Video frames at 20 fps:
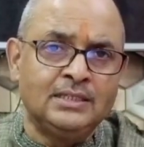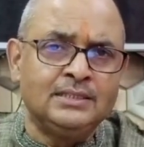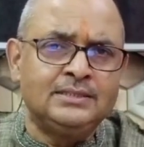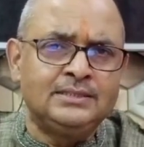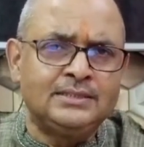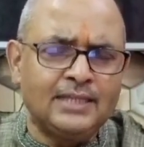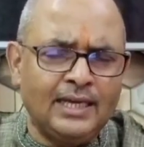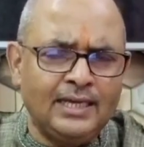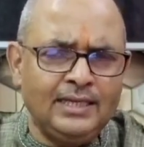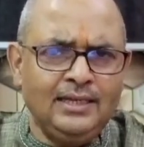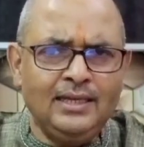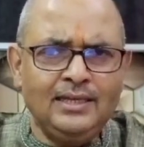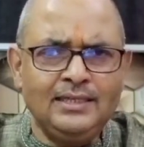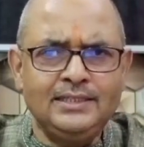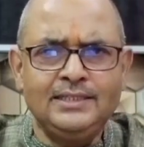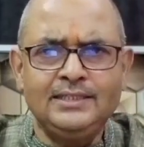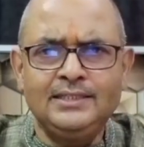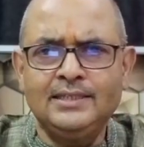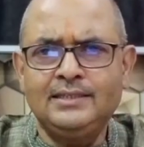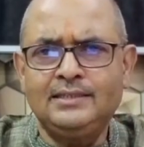China
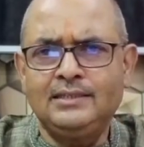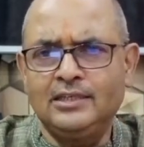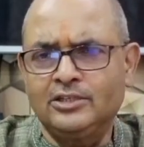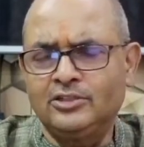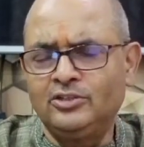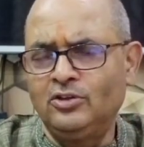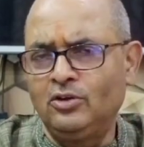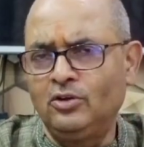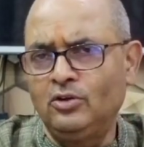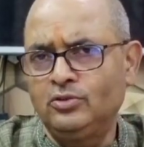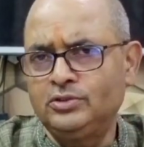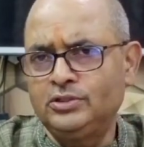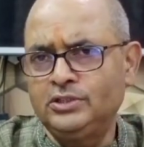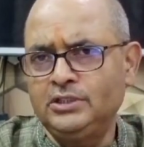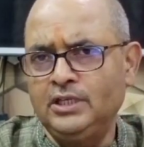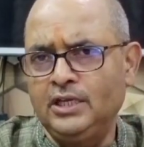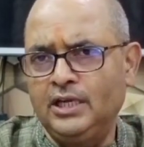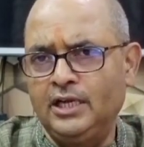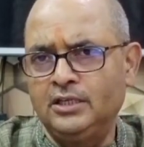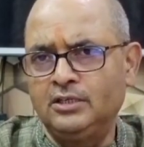needed
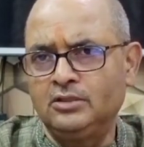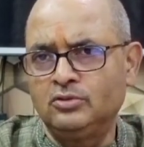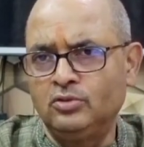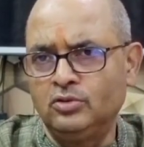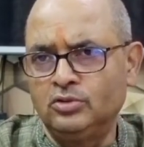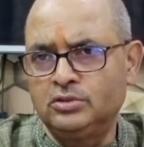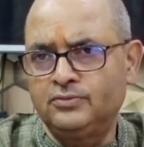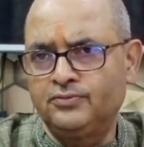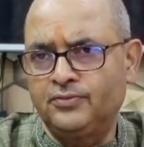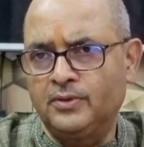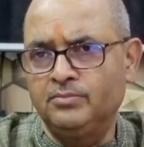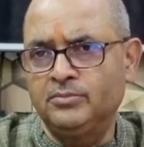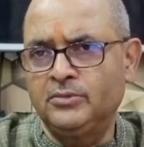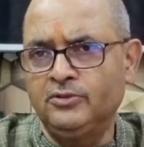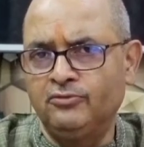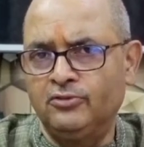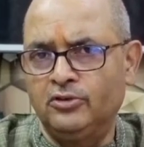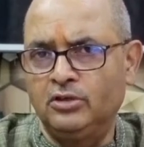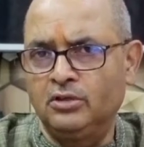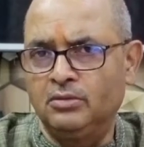technology and goods from
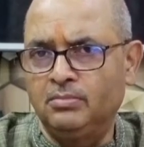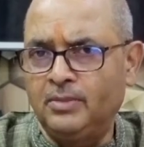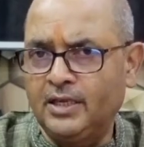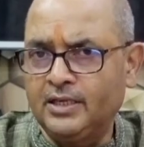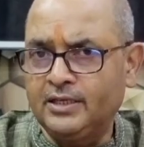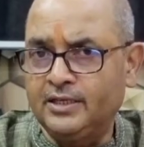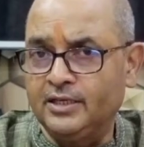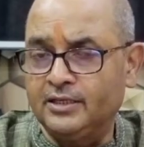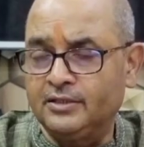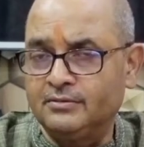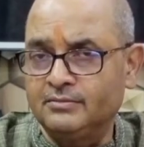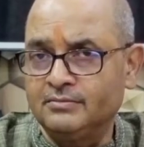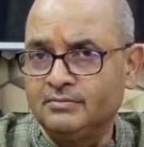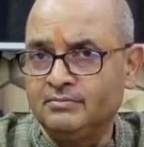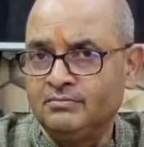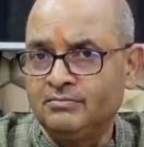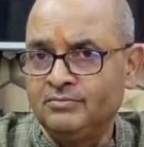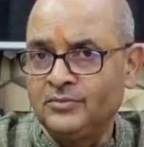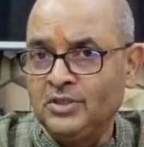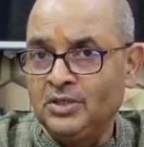the world market,
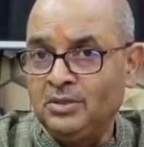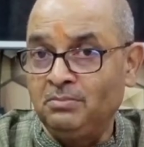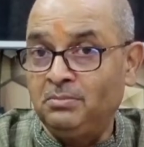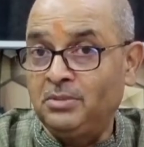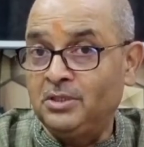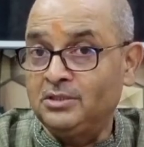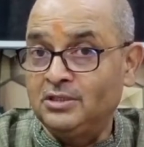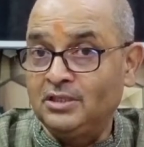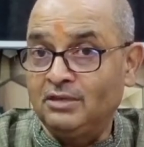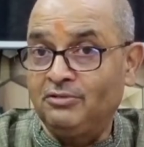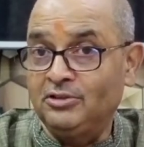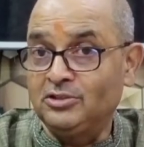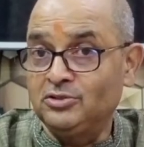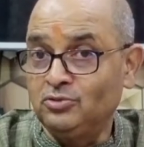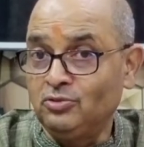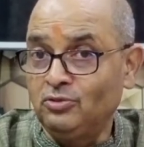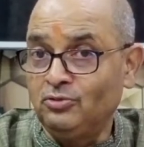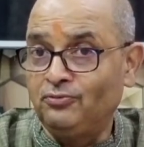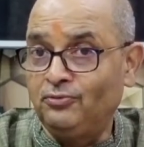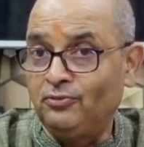but there
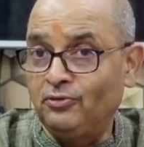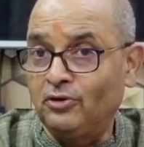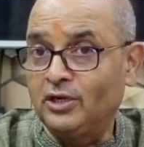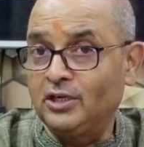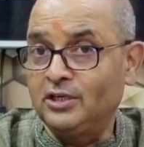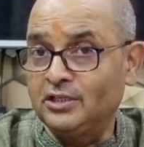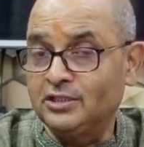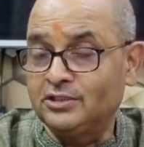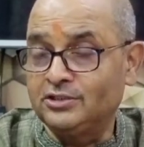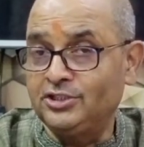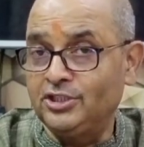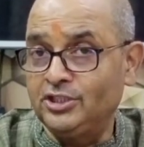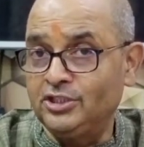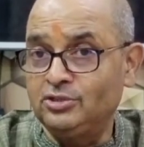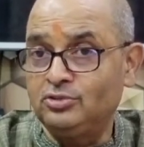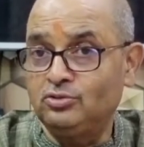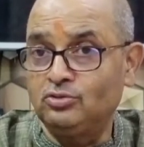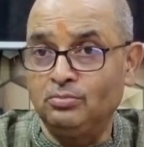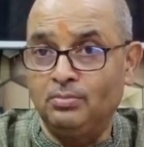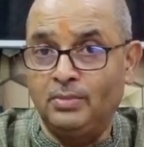was no foreign
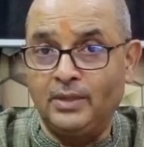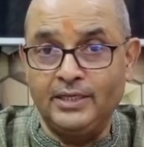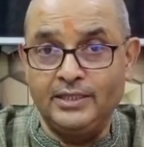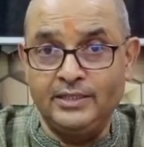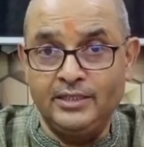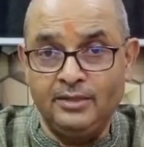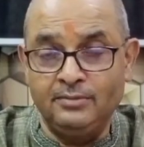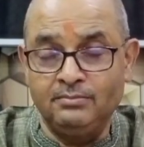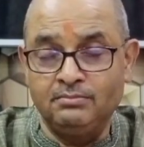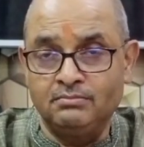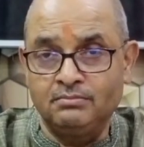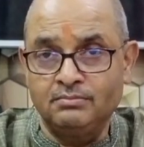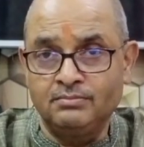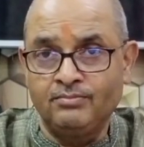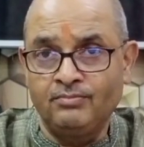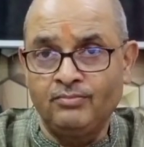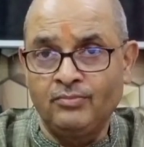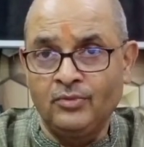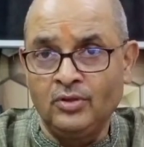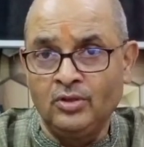exchange to buy them.
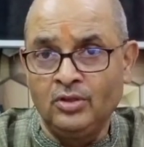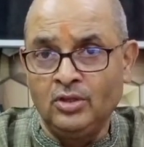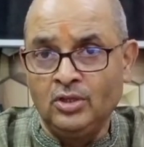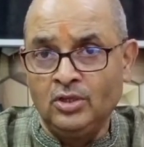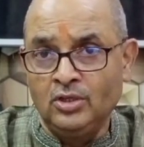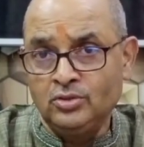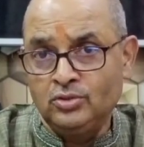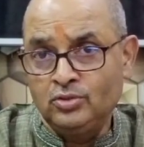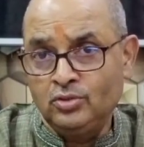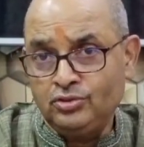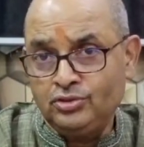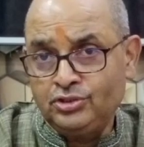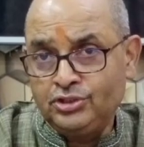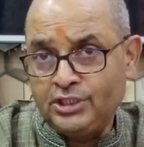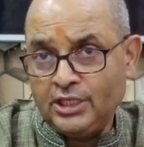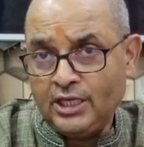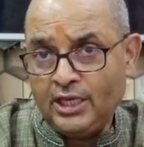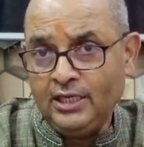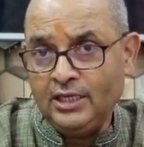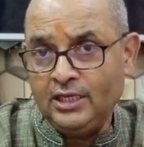So
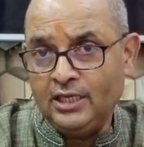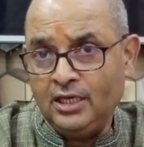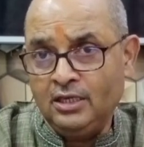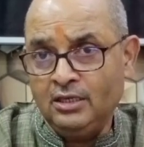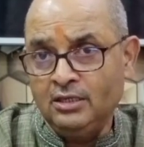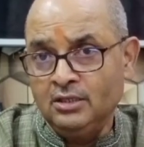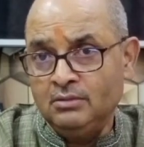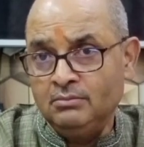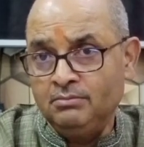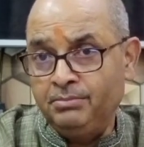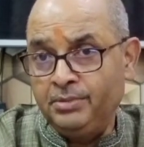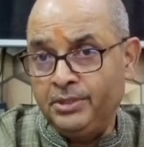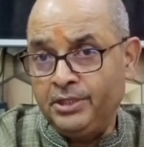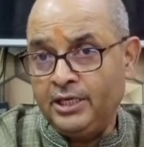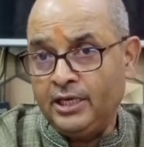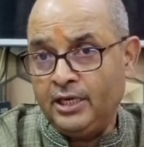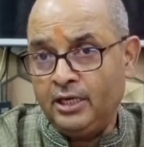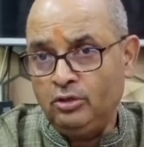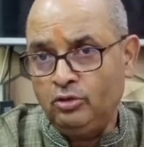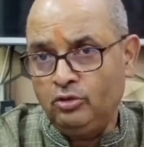China
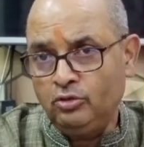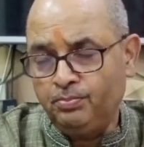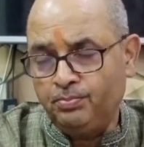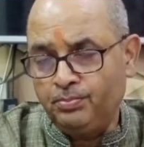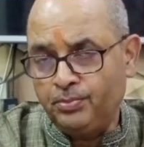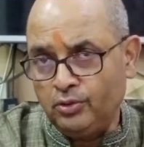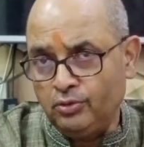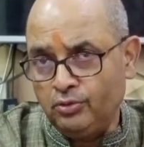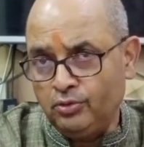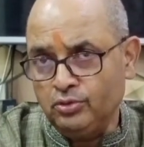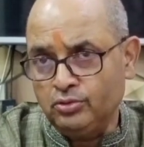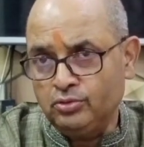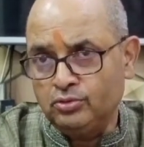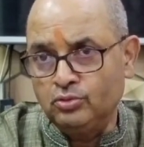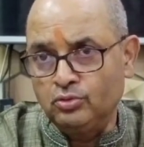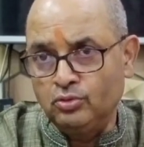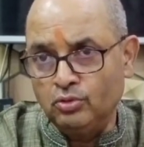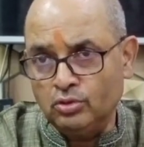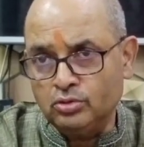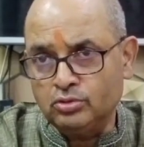began to produce
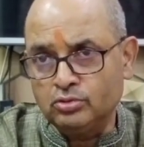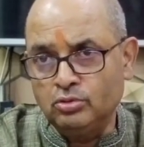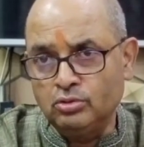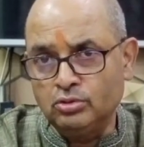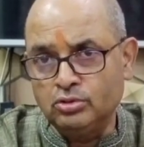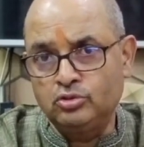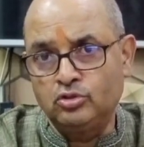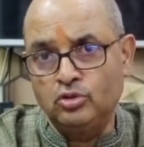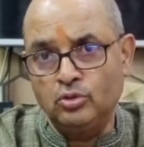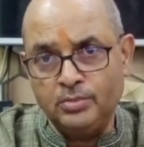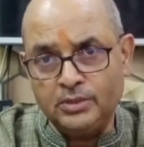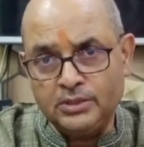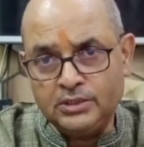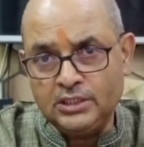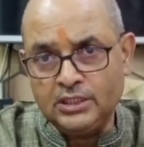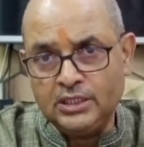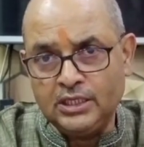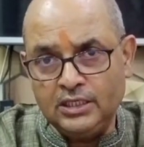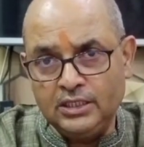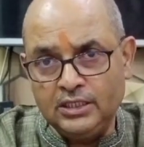those goods
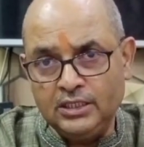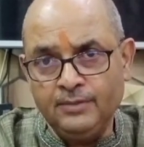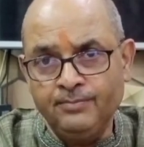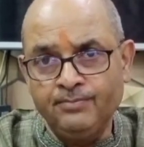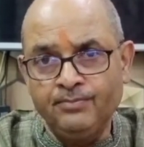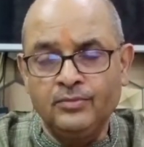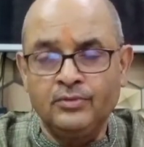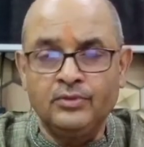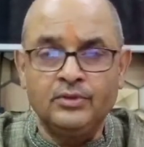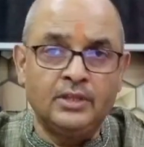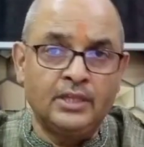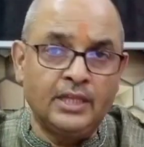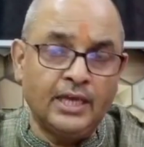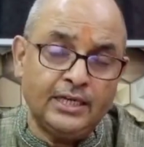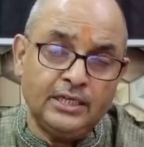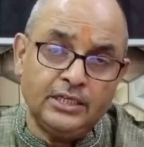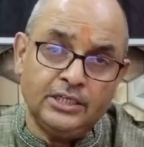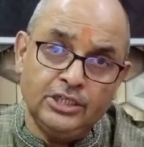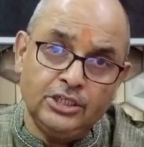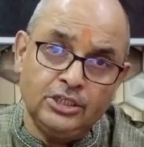domestically
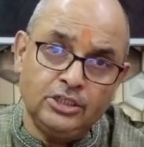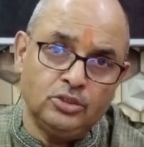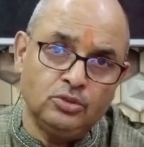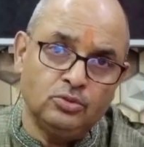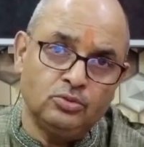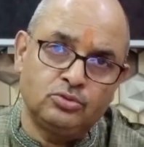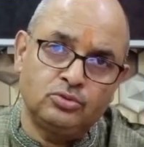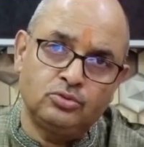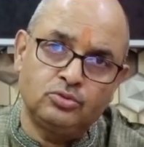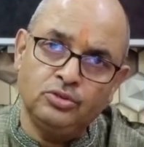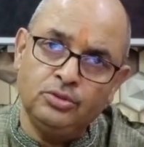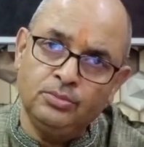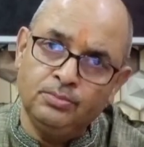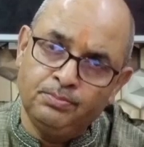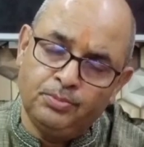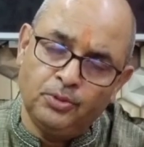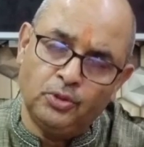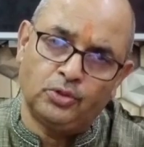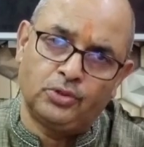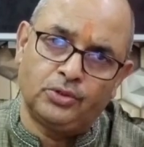that it used to
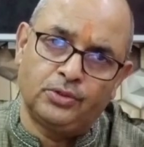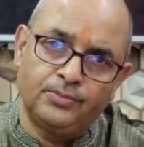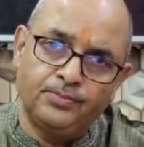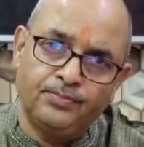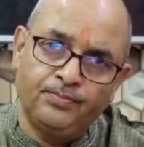import.